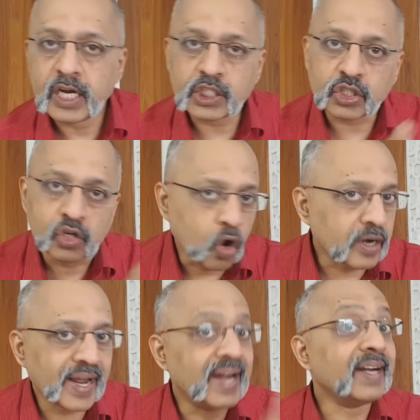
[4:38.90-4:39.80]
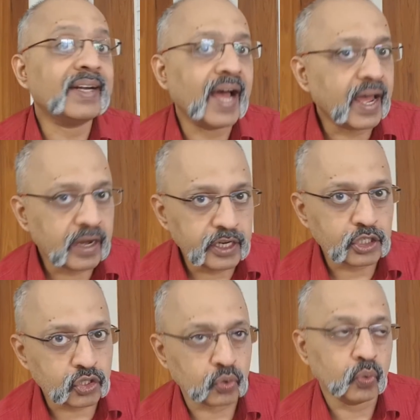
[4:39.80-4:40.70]
It's not
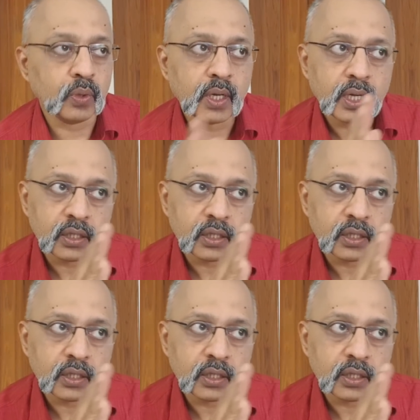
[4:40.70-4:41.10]
entirely true.